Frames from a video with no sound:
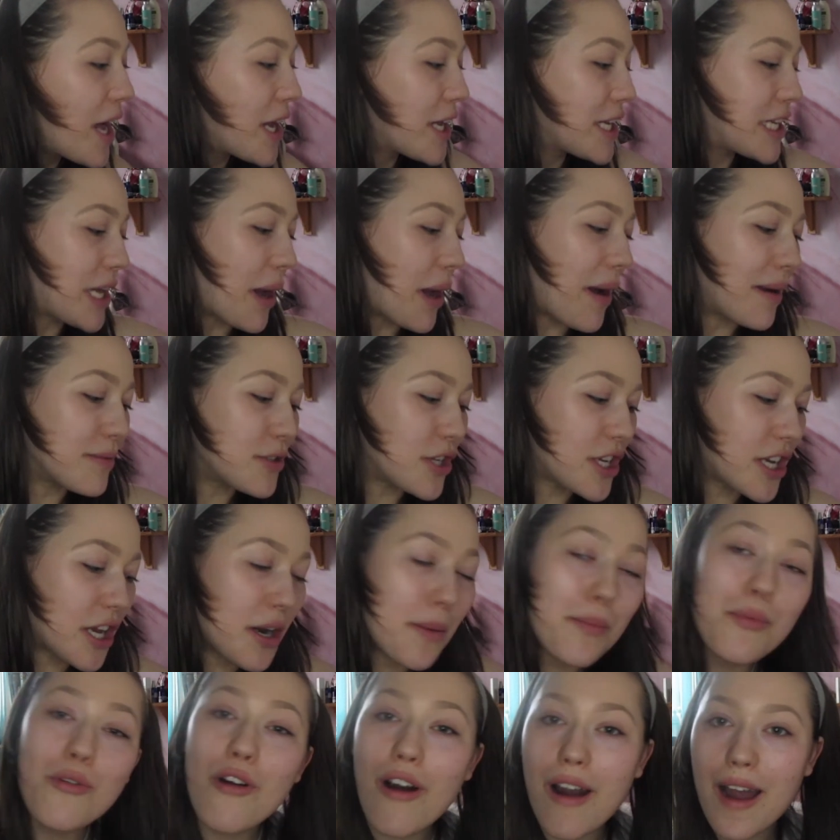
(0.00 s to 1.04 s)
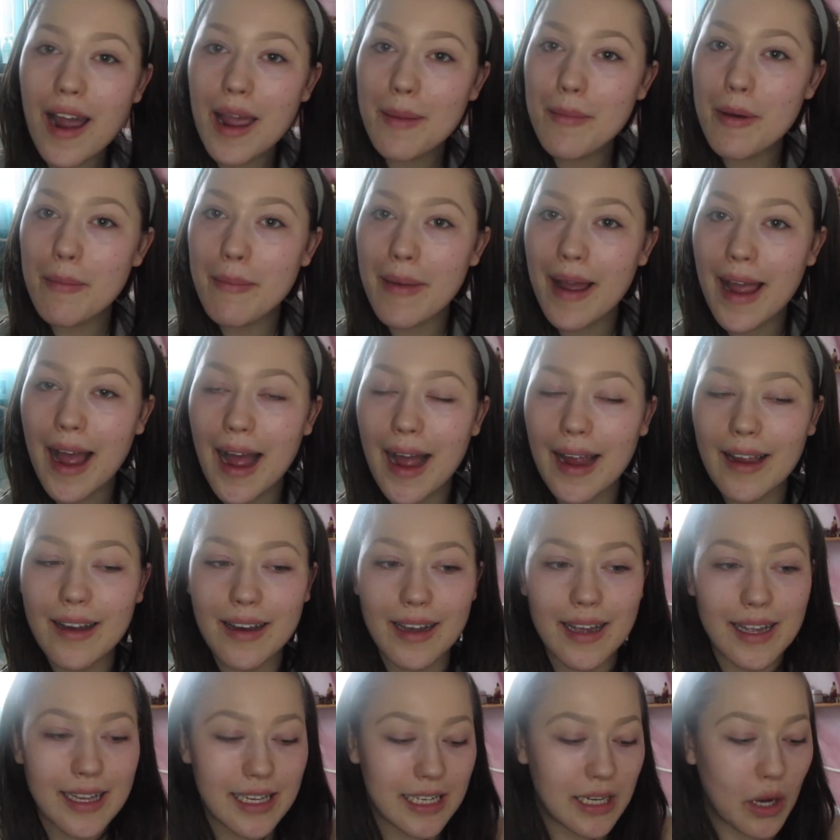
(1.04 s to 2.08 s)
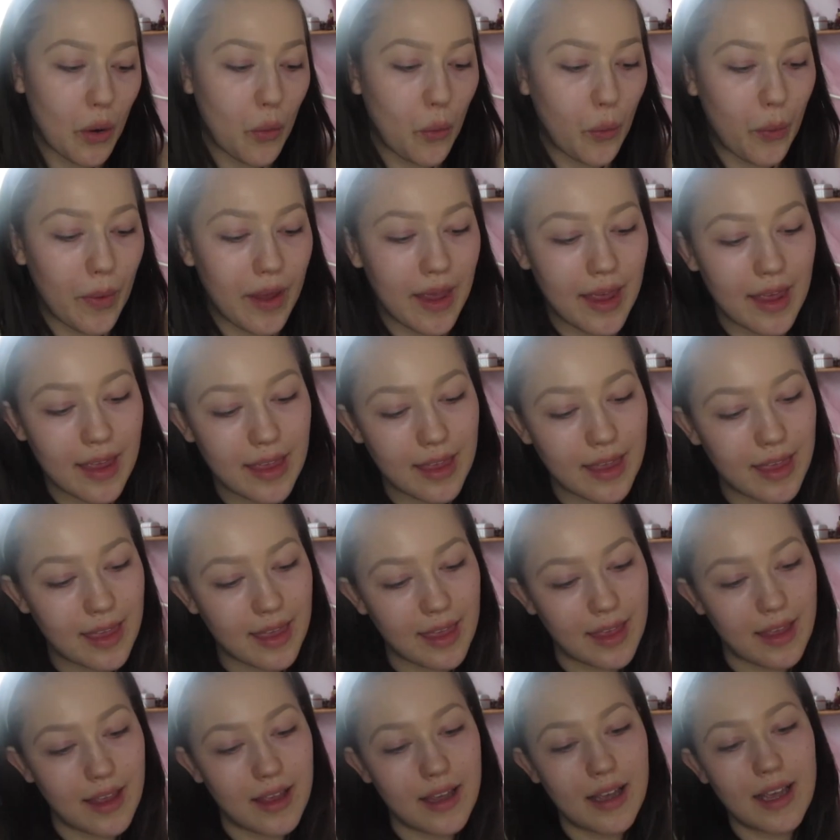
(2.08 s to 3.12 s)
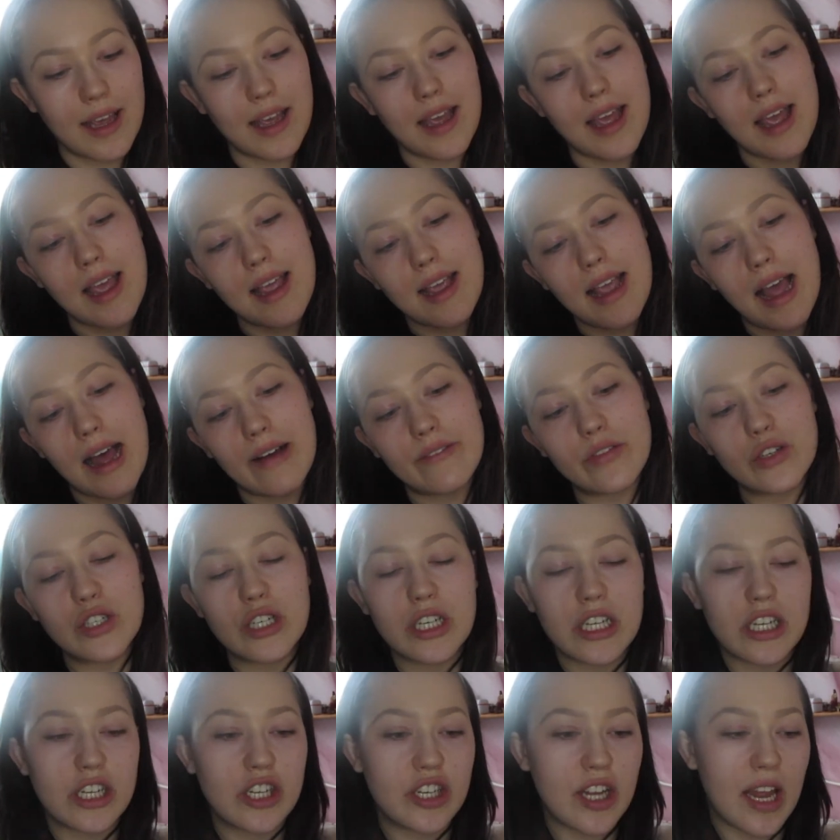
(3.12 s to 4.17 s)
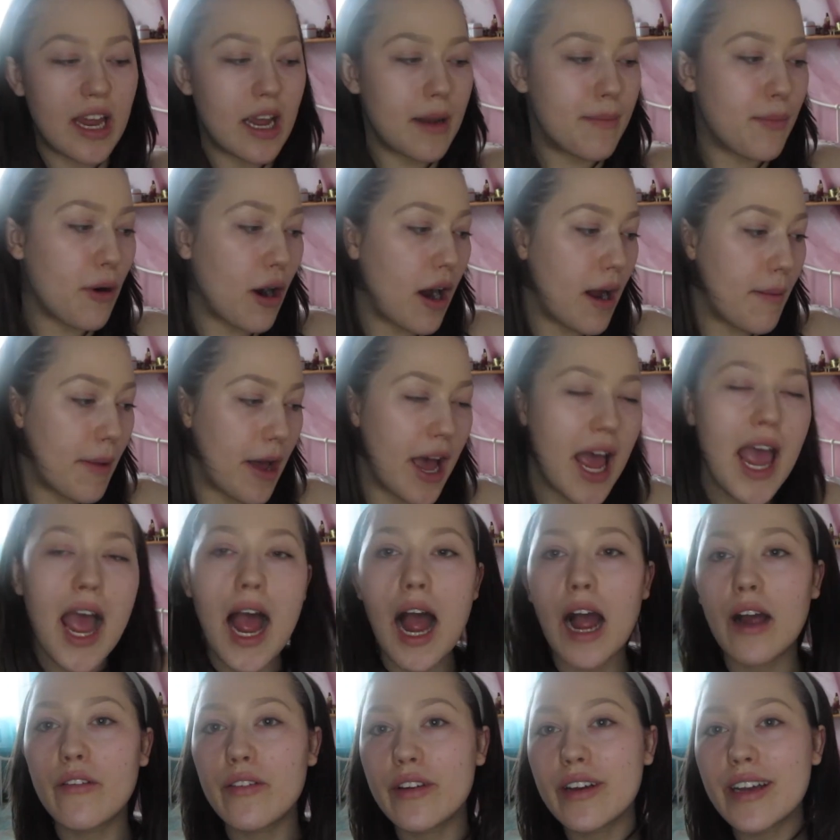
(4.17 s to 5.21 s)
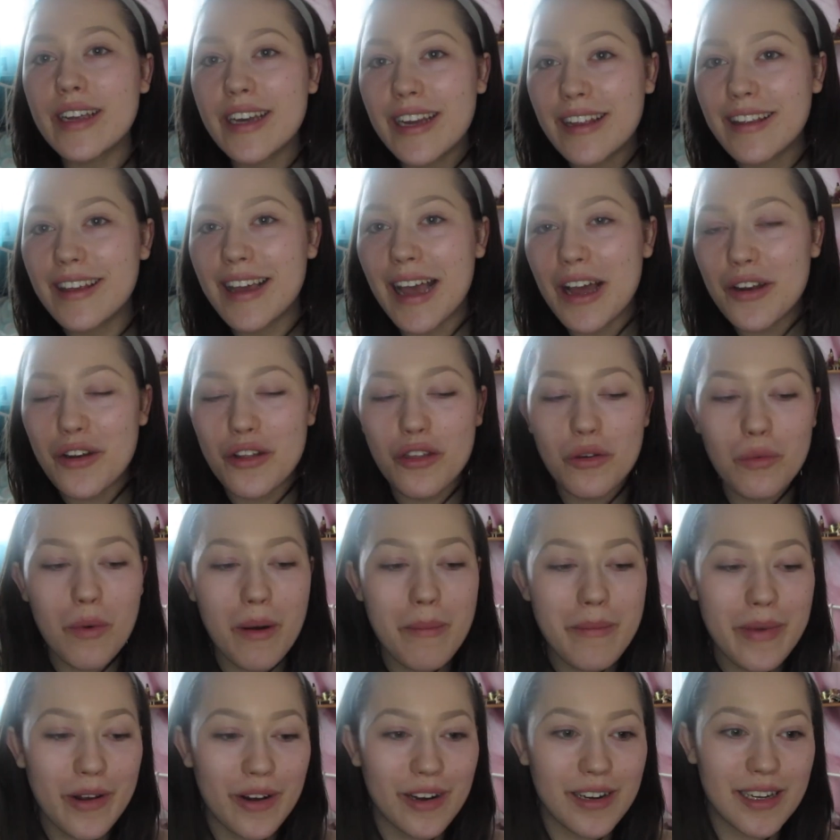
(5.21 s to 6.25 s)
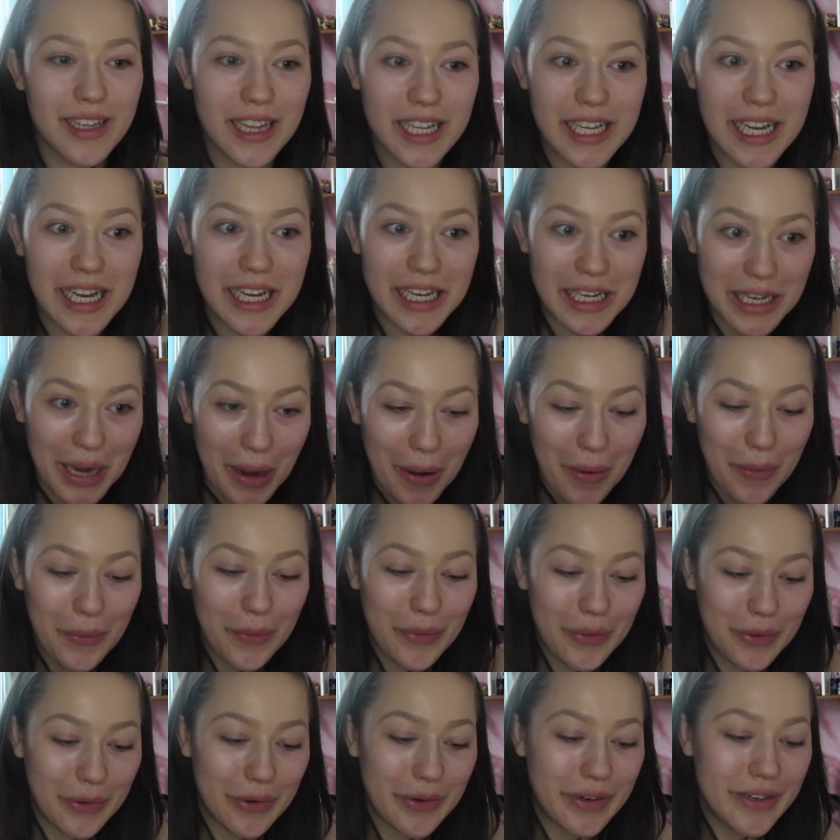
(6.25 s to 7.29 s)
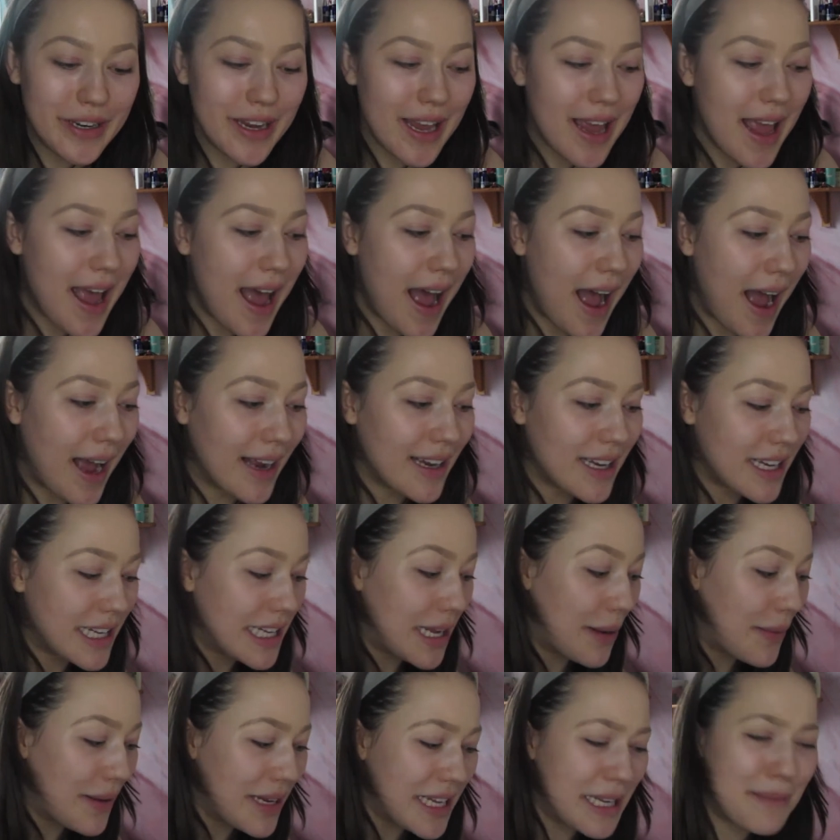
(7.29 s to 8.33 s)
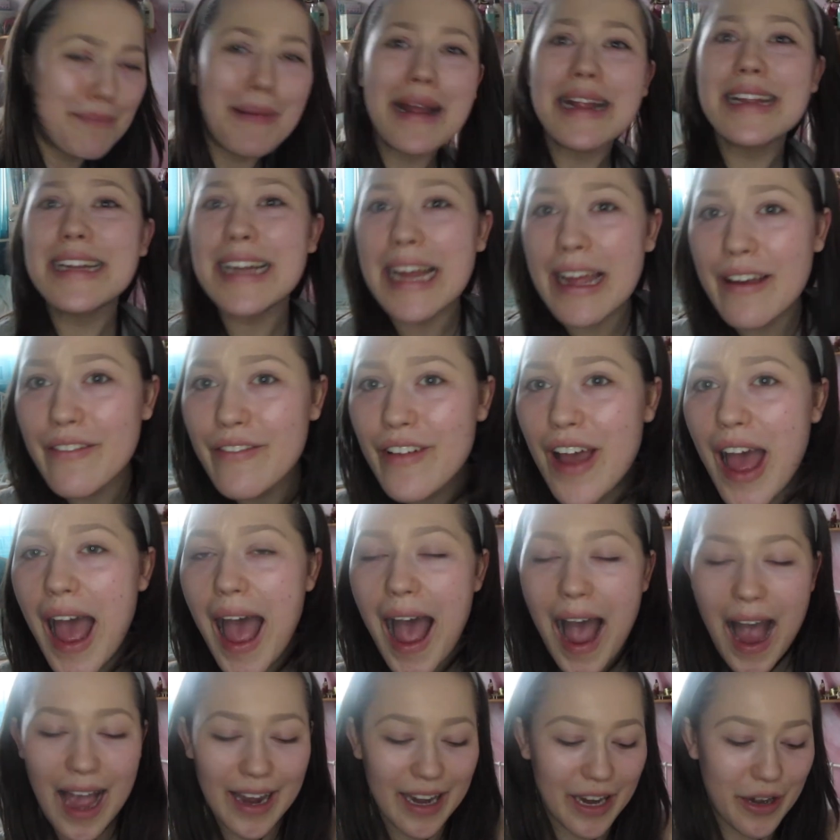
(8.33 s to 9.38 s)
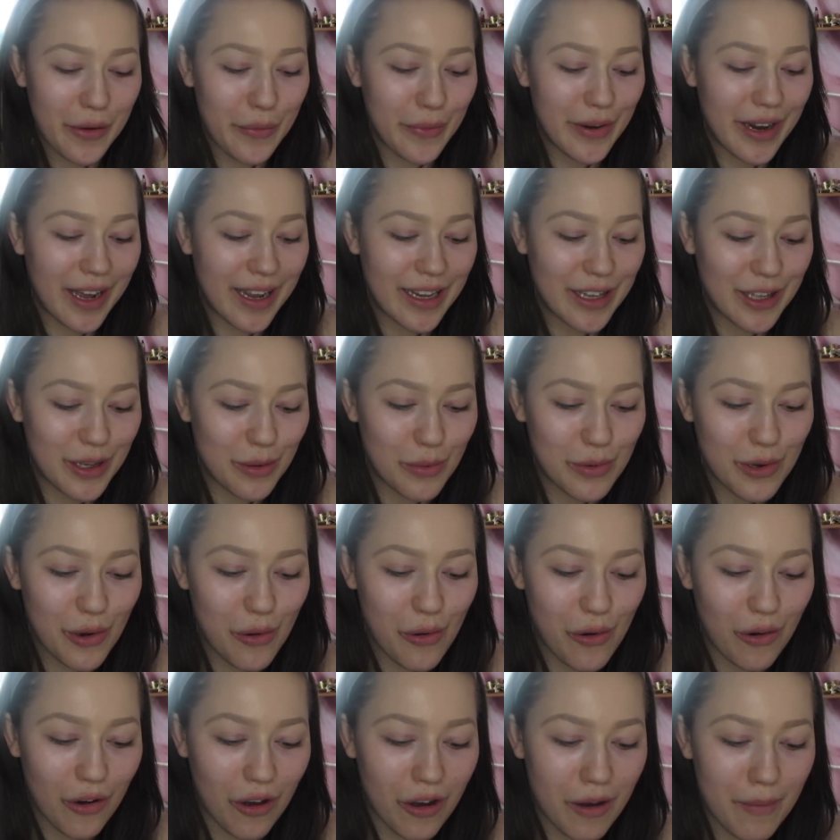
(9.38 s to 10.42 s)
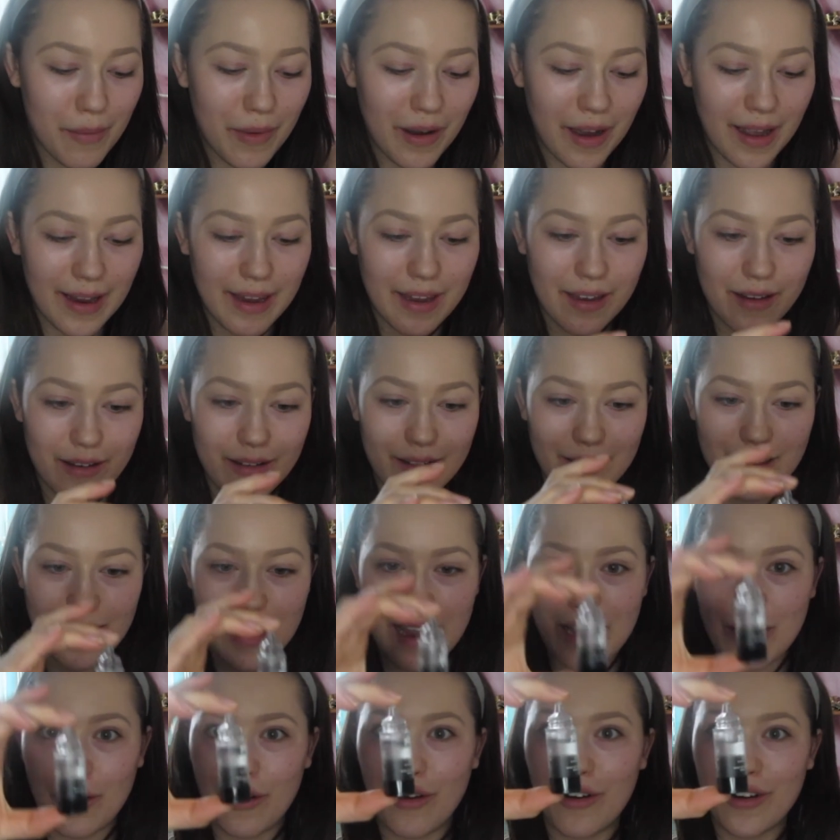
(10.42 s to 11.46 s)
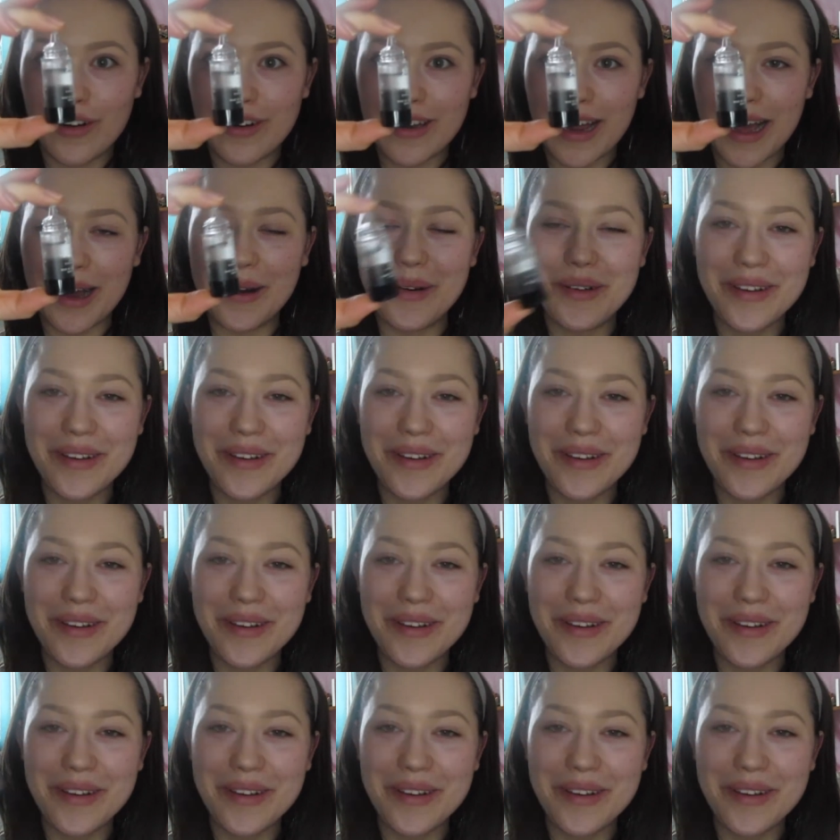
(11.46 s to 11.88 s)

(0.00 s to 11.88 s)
So I'm just gonna prime my eyelids with Kat Von D's Shake Primer. I really need to get another one because this is so good and it's so expensive. And I don't wanna like use it all up like in lockdown.